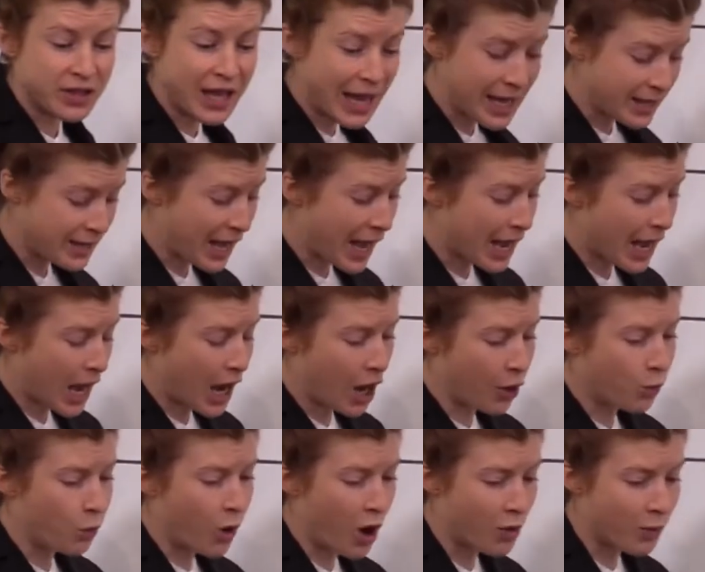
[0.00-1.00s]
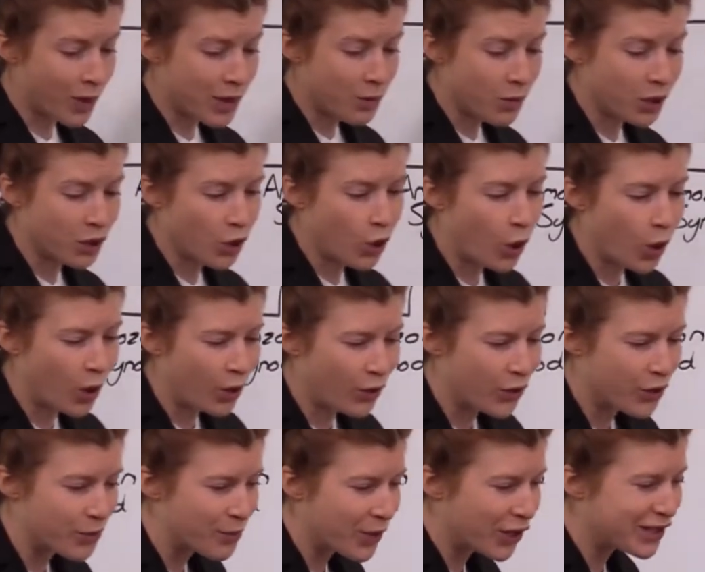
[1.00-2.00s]
They are what we would
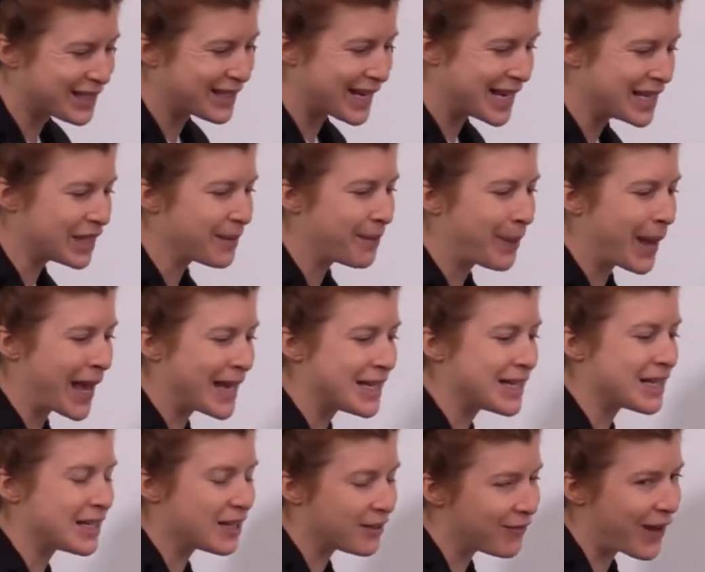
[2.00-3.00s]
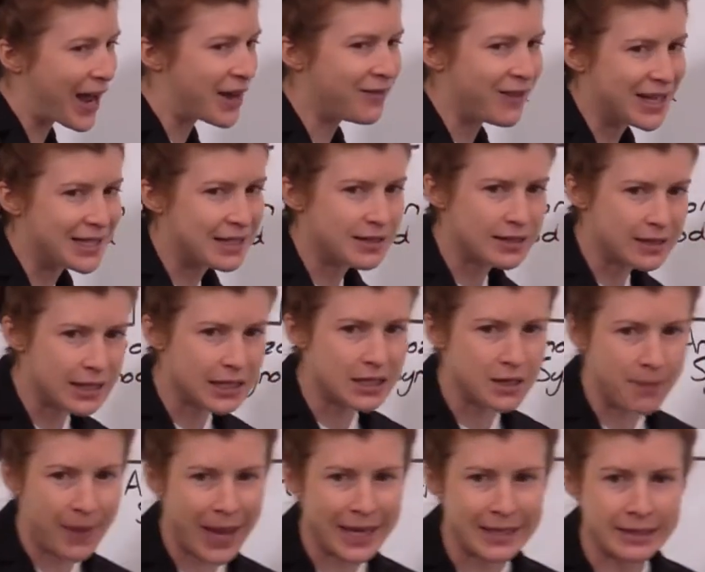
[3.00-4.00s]
call the most independent of Adventist
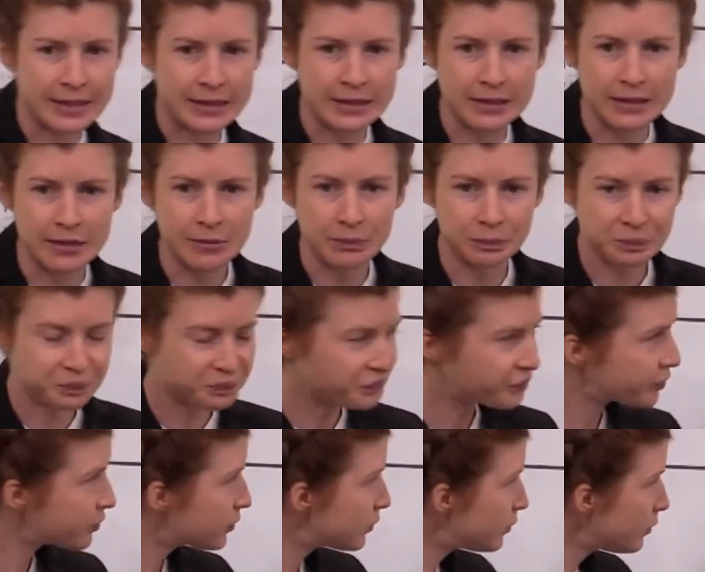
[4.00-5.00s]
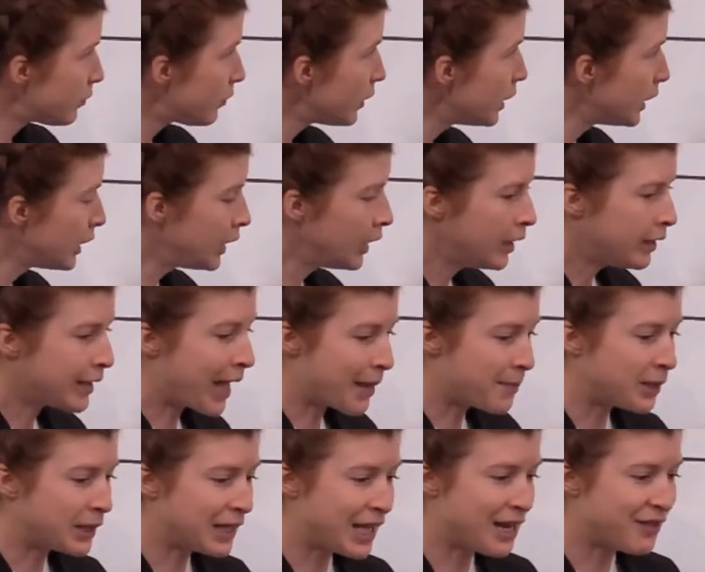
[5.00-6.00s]
independents.
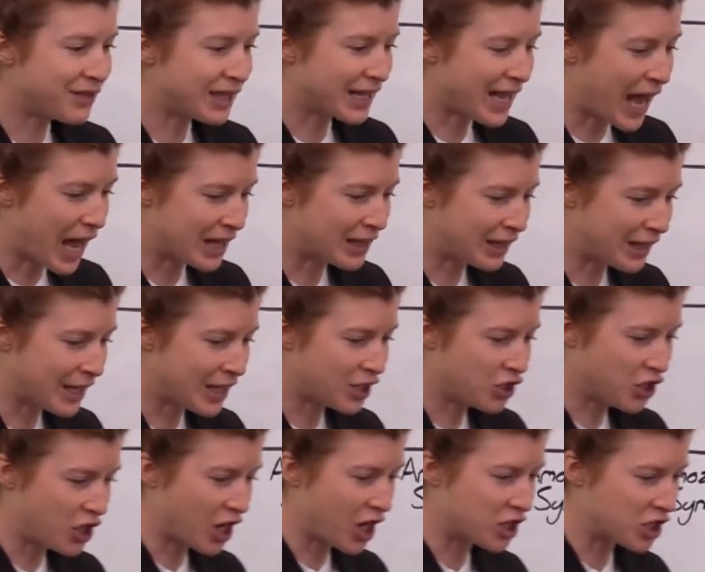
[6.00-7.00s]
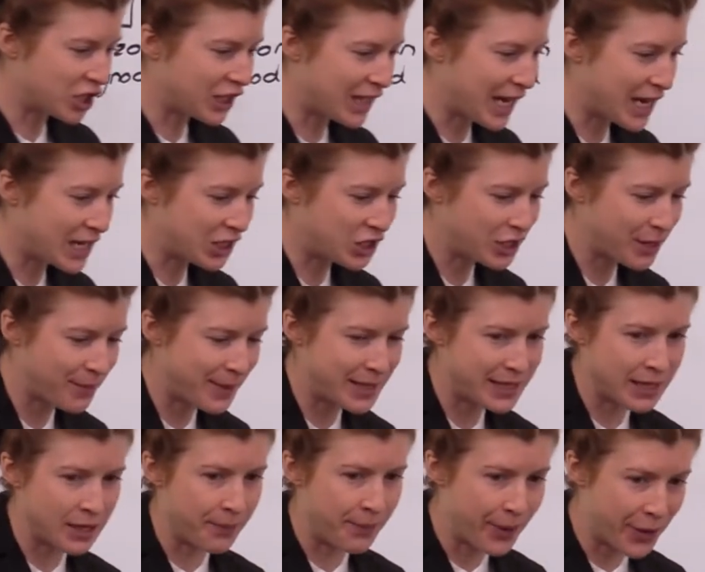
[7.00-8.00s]
They believe the Catholic Church leadership
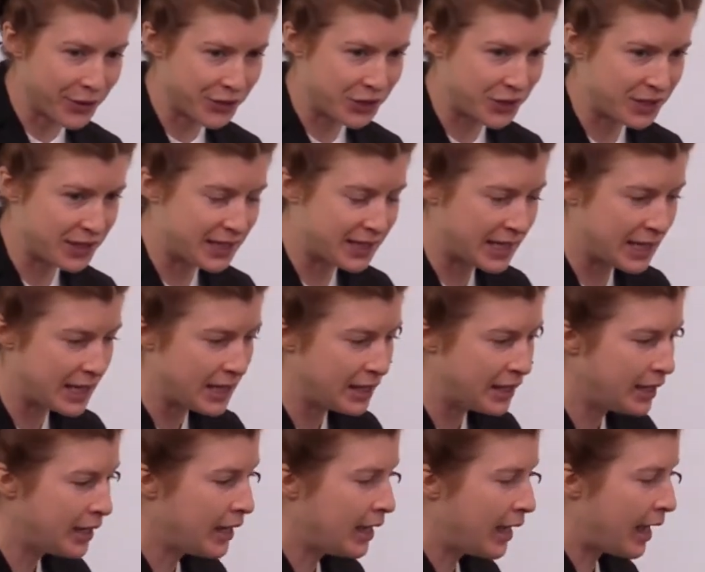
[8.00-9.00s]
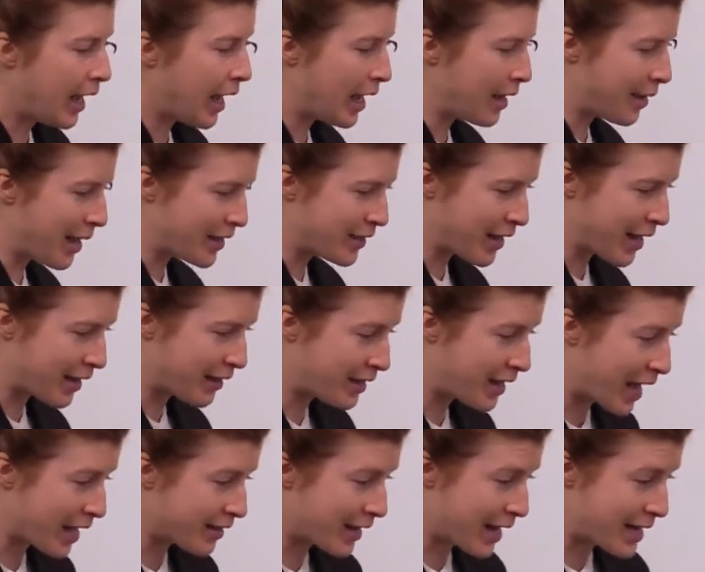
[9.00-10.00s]
is in apostasy and
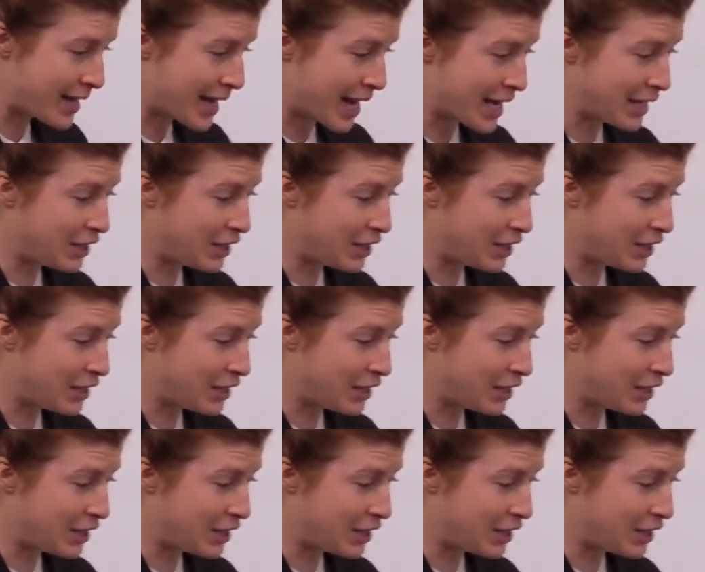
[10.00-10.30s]
that they